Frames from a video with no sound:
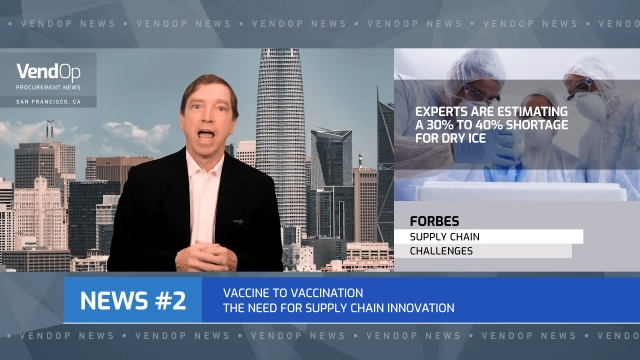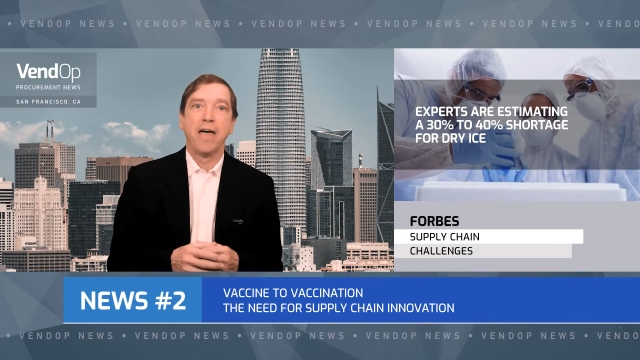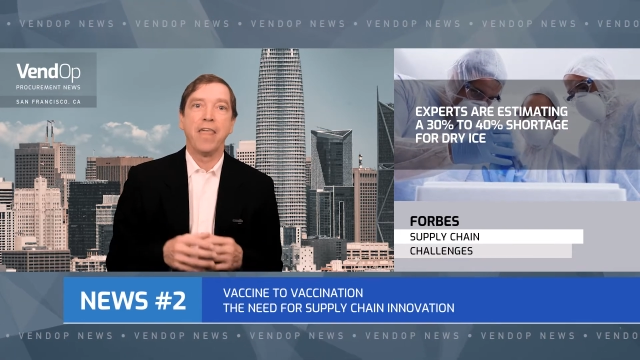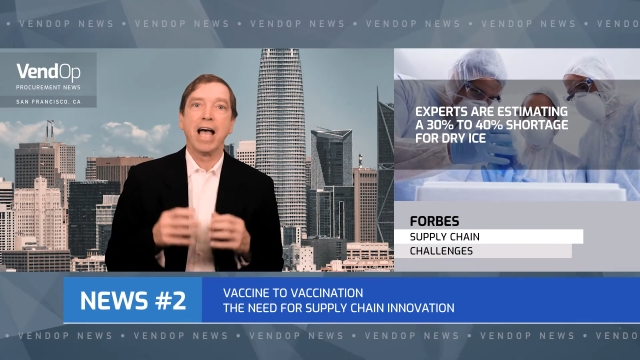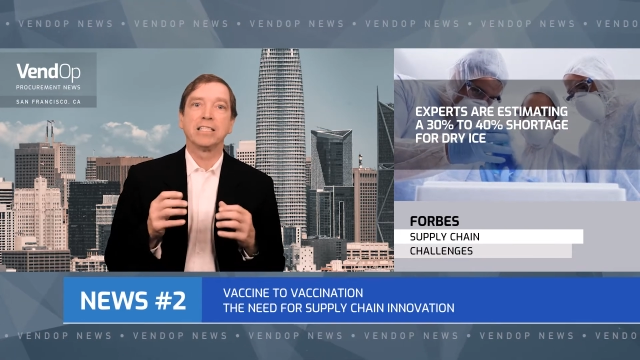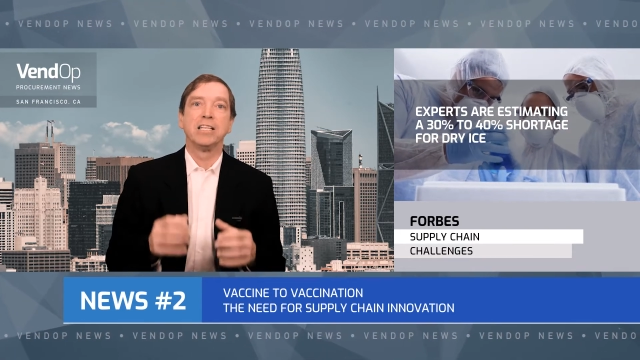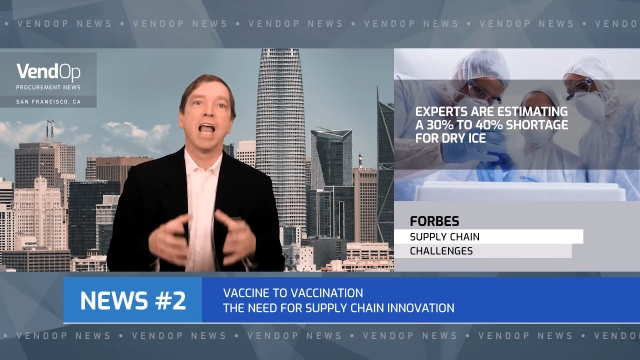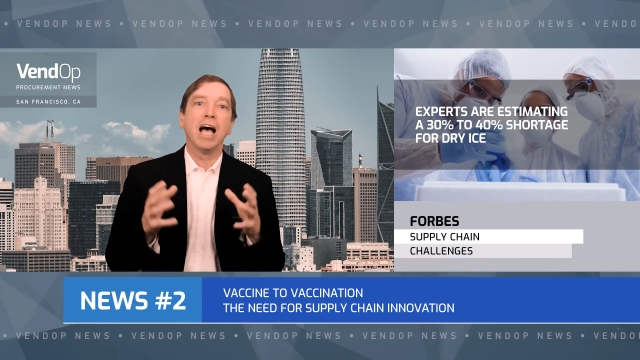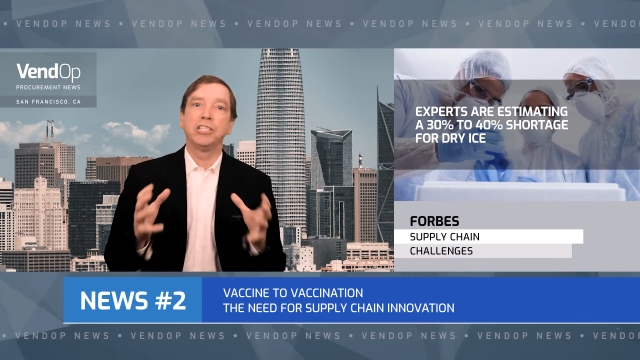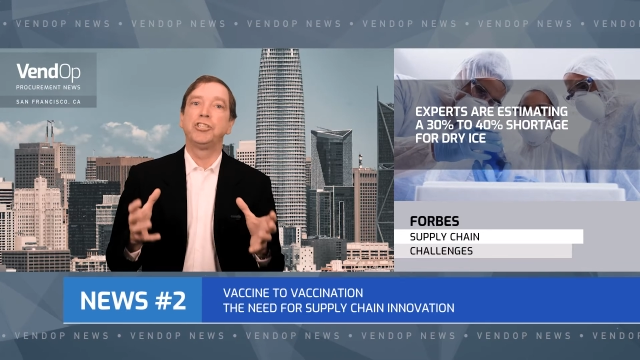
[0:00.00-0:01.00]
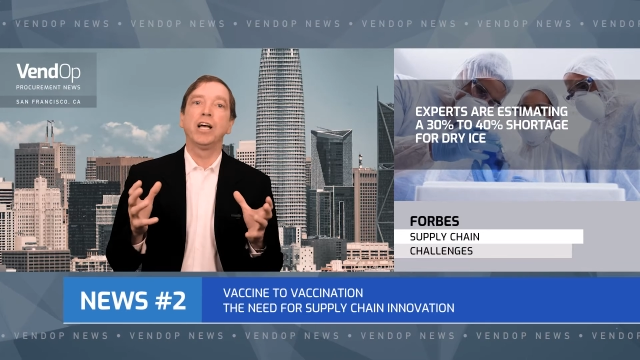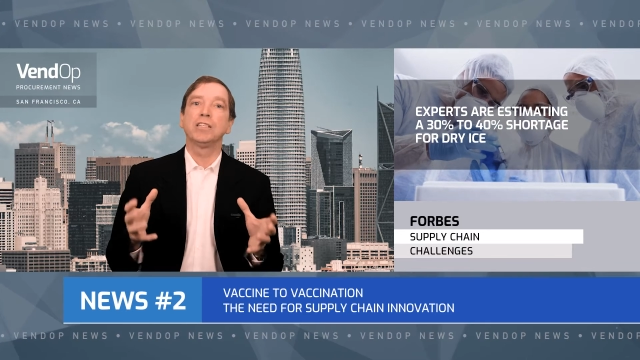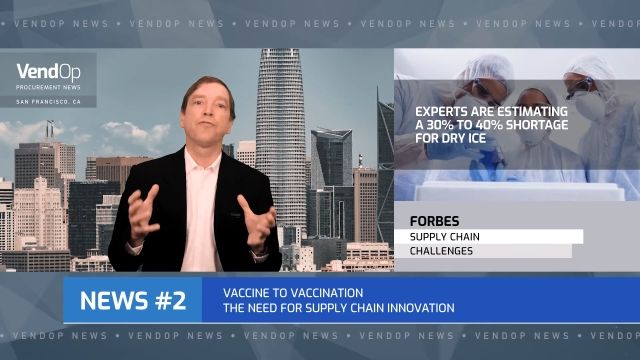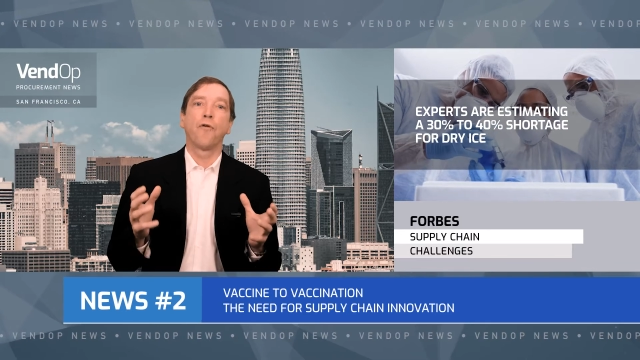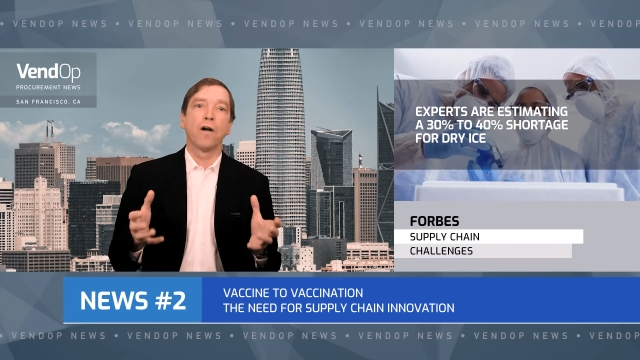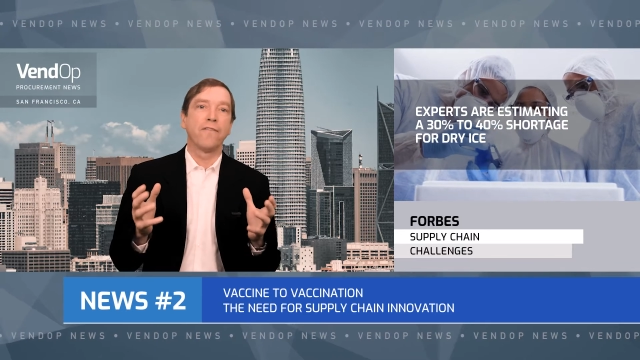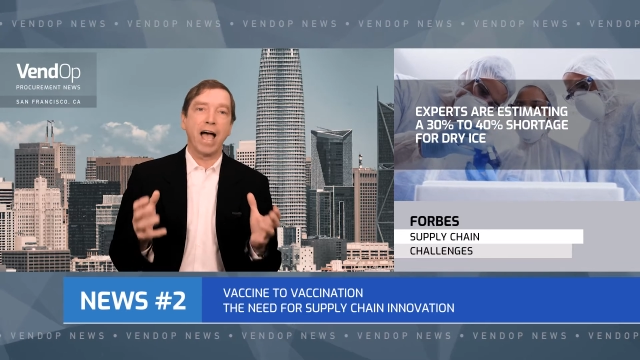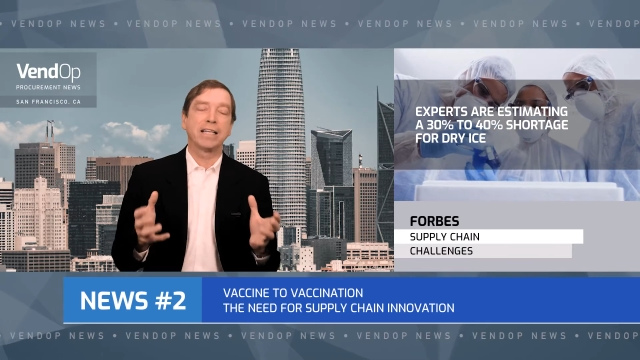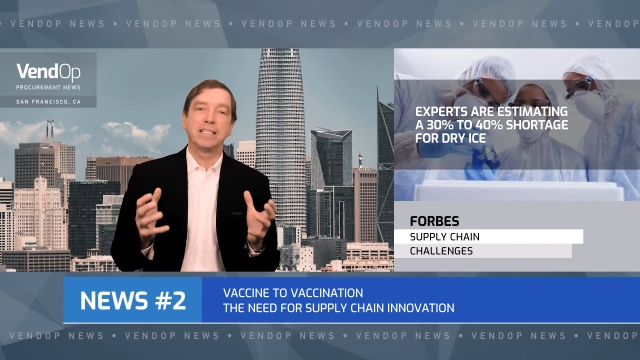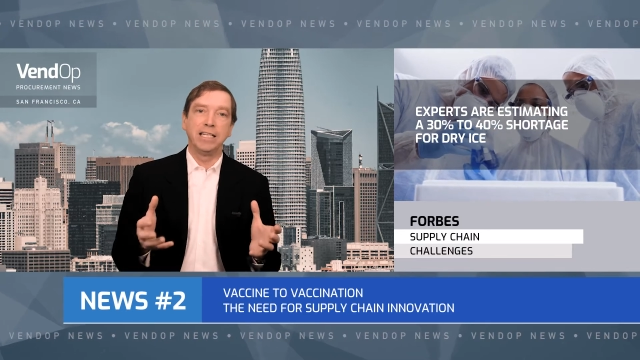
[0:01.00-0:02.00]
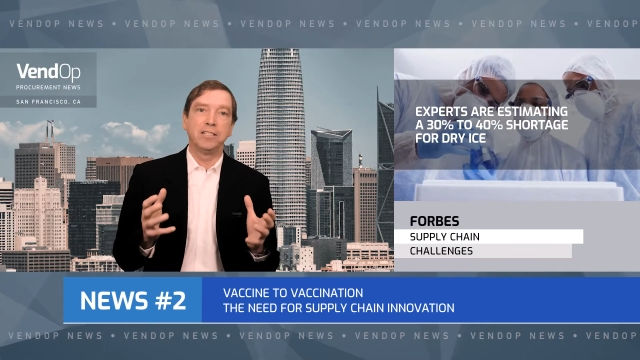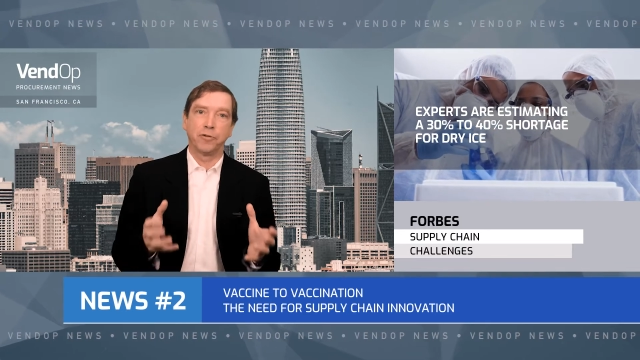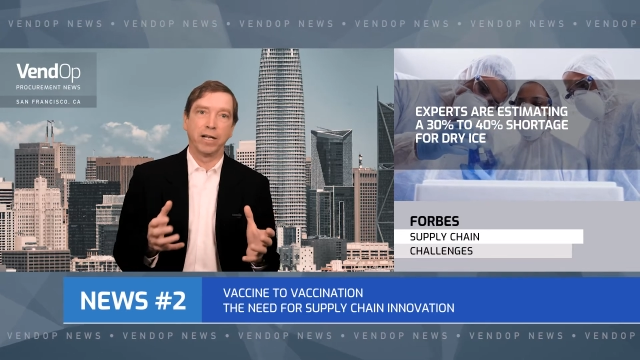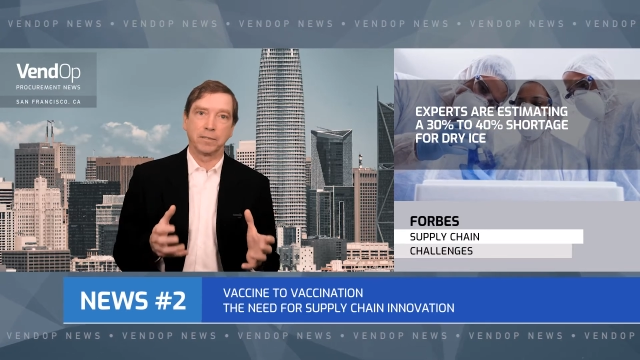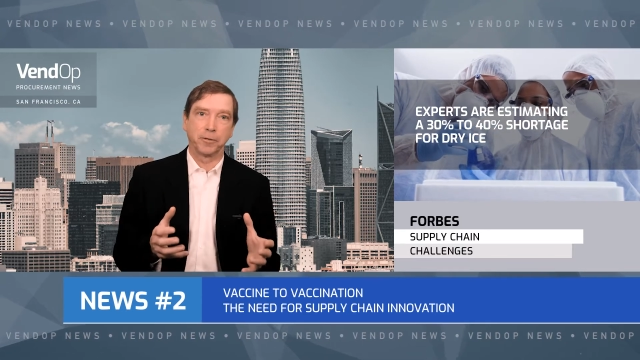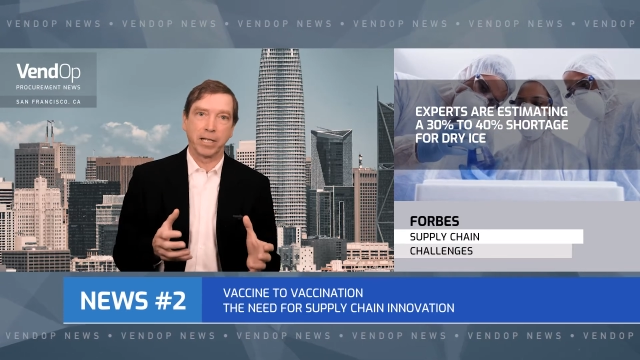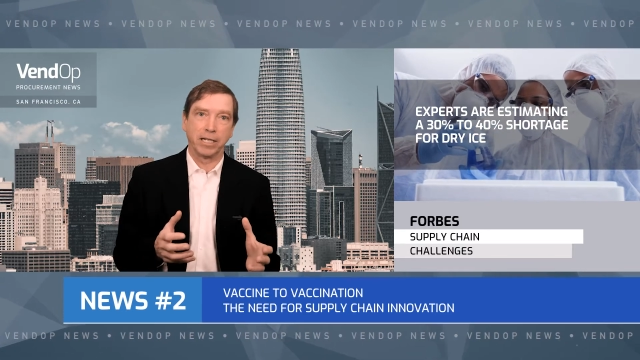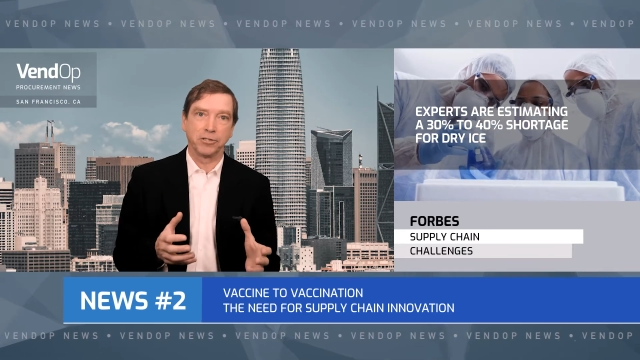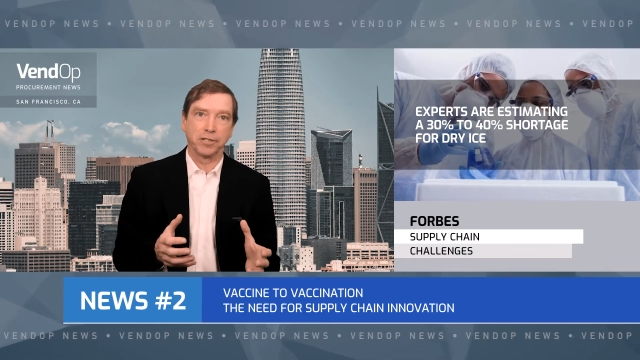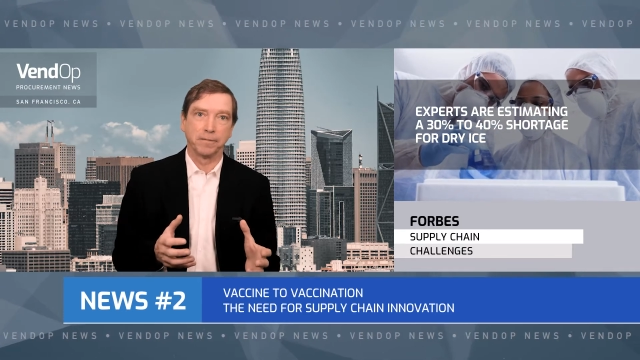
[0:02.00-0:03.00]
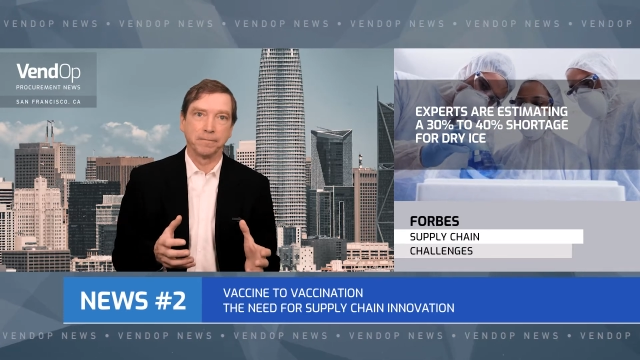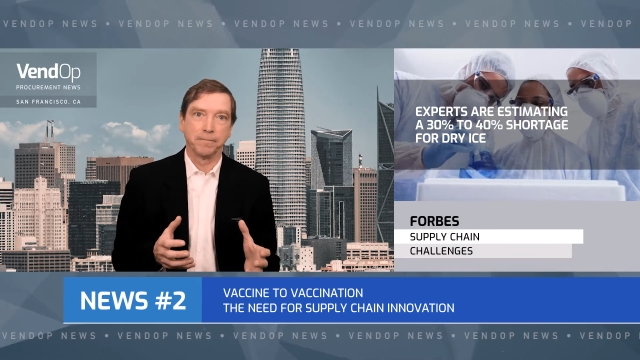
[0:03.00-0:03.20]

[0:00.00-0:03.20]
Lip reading: And that's not just for vaccine transportation.